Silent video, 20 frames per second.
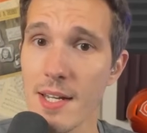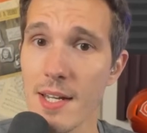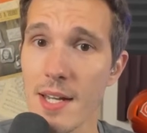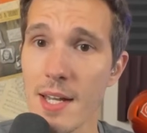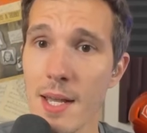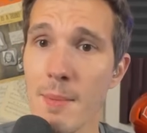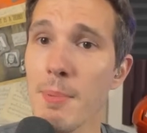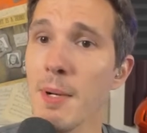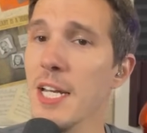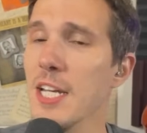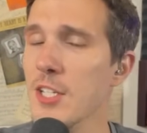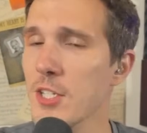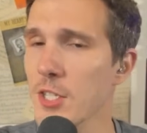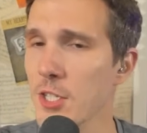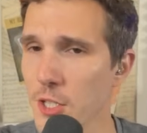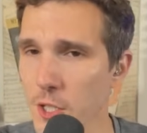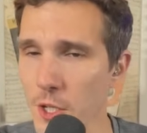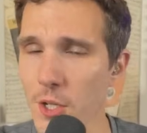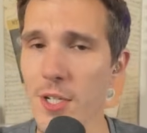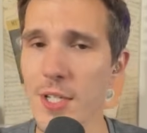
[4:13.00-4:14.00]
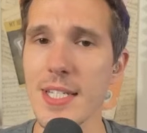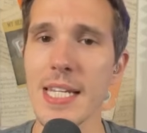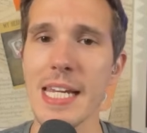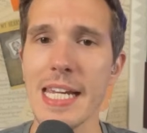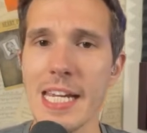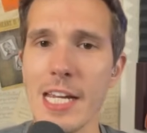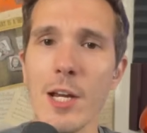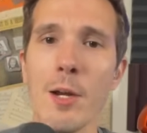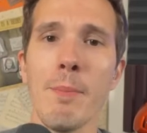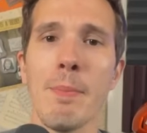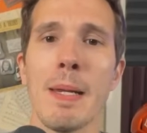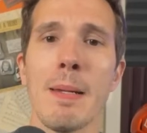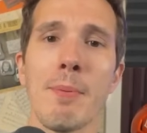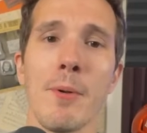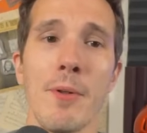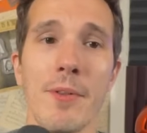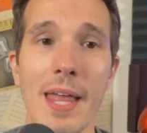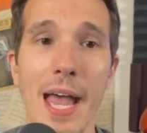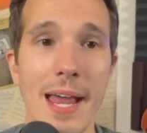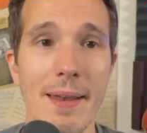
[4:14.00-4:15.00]
But it's good to hear people
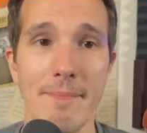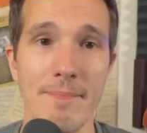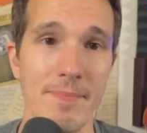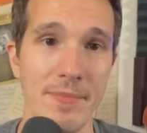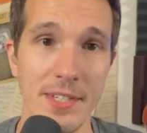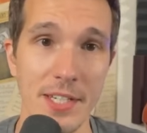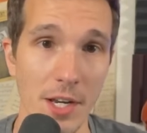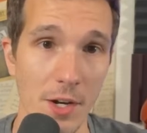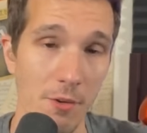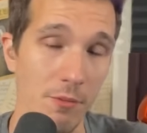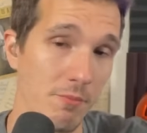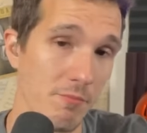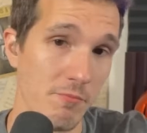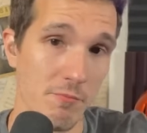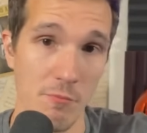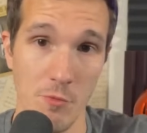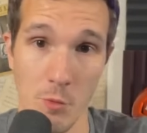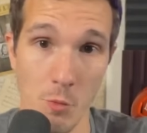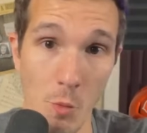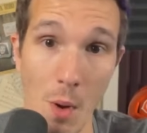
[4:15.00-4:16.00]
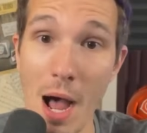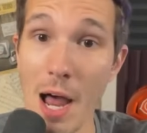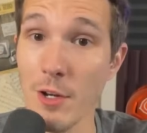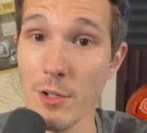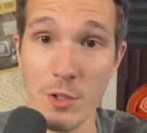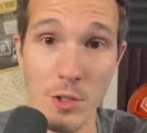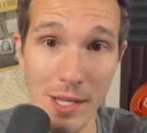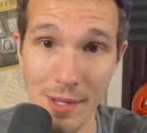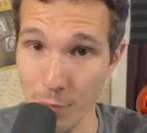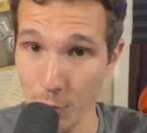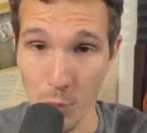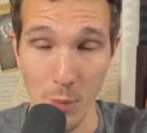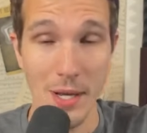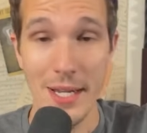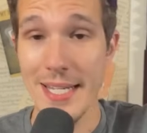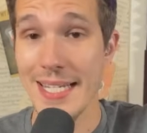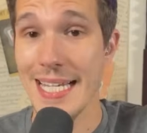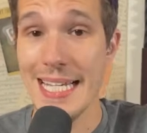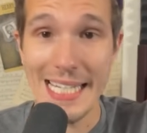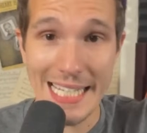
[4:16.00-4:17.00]
that, you know, Waddle was
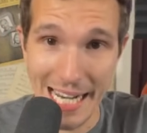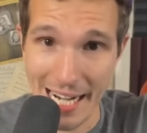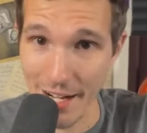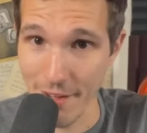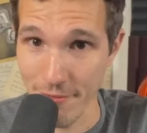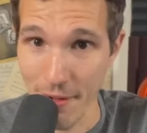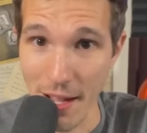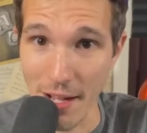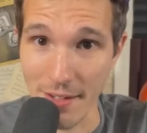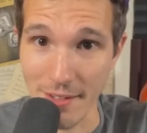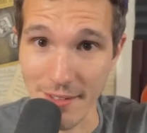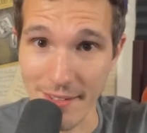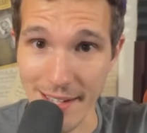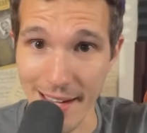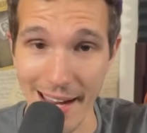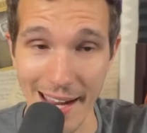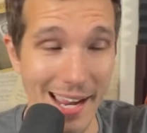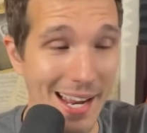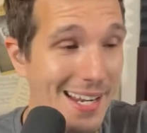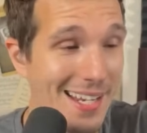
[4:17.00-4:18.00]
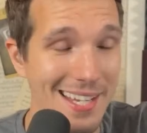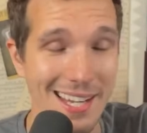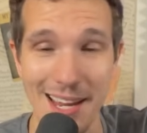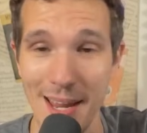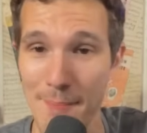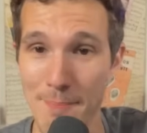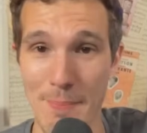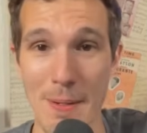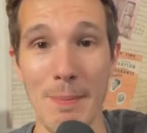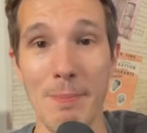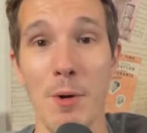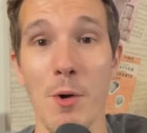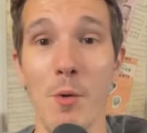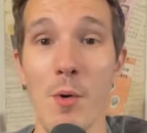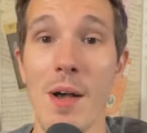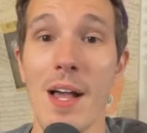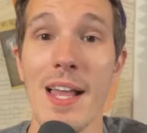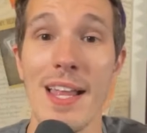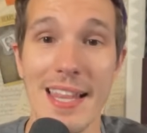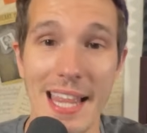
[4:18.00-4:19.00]
in the NFL. And people
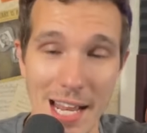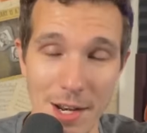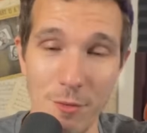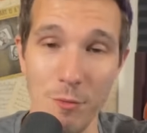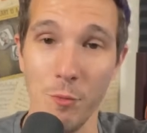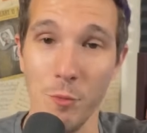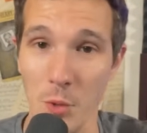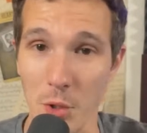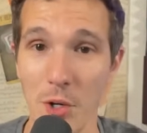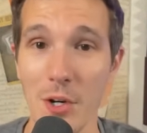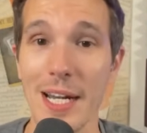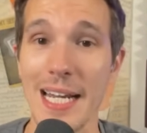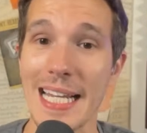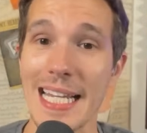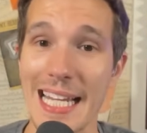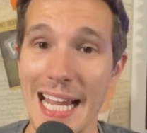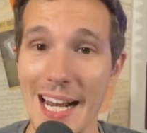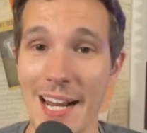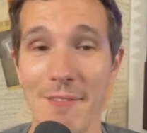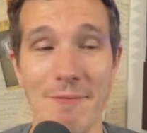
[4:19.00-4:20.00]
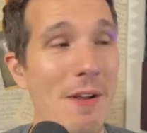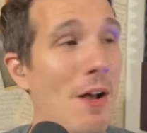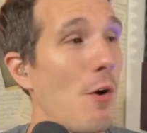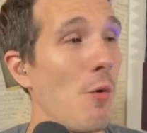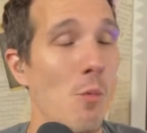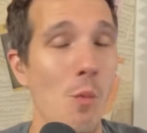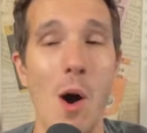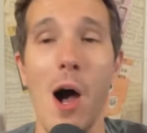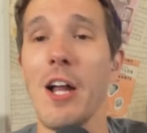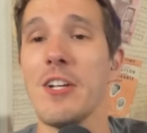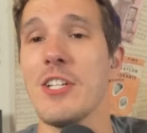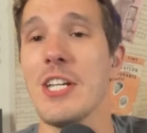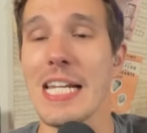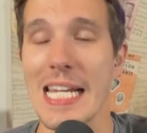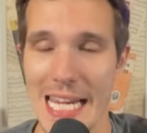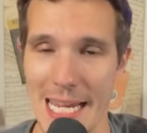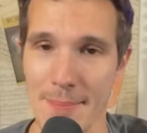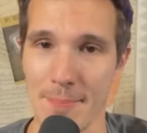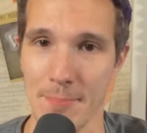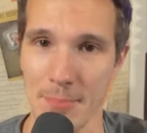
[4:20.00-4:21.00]
that were in the NFL watching
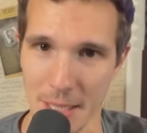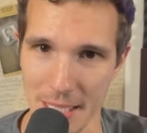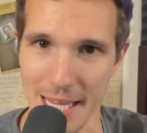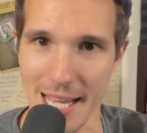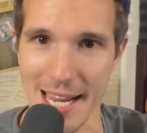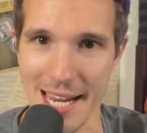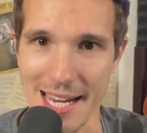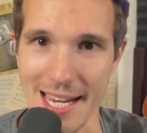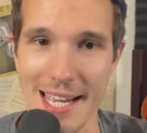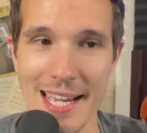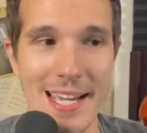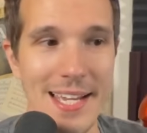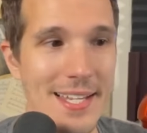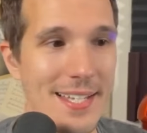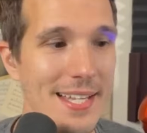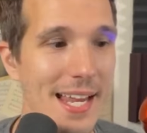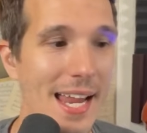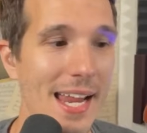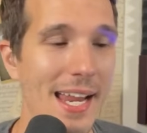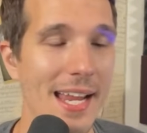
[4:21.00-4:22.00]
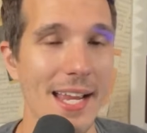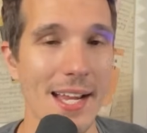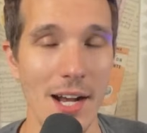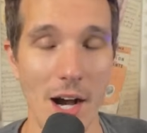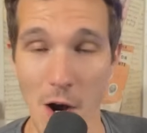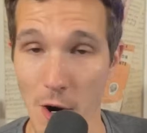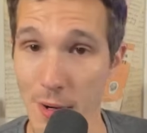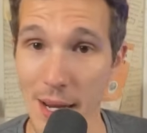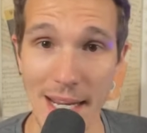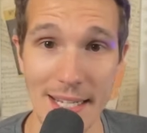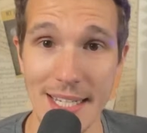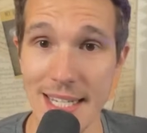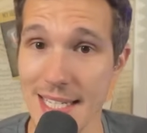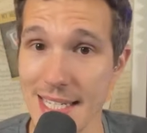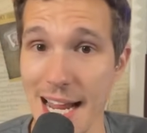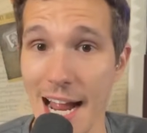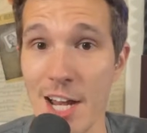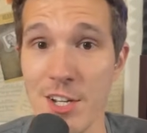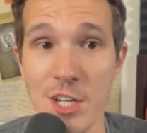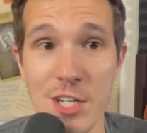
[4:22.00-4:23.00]
him play say, okay, this
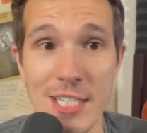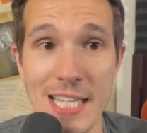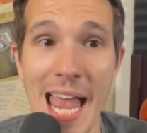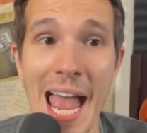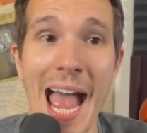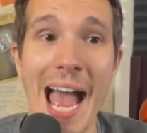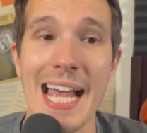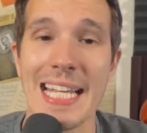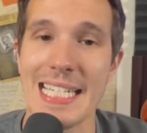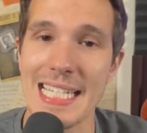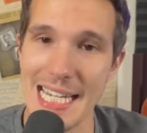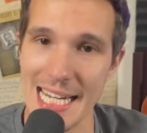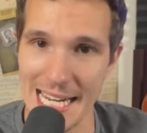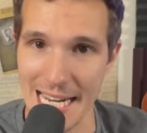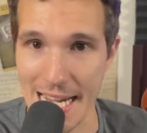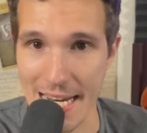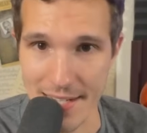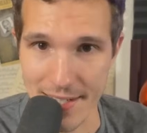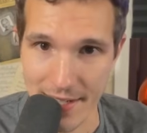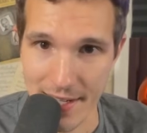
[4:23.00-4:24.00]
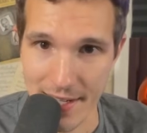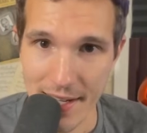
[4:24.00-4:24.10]
guy just has it.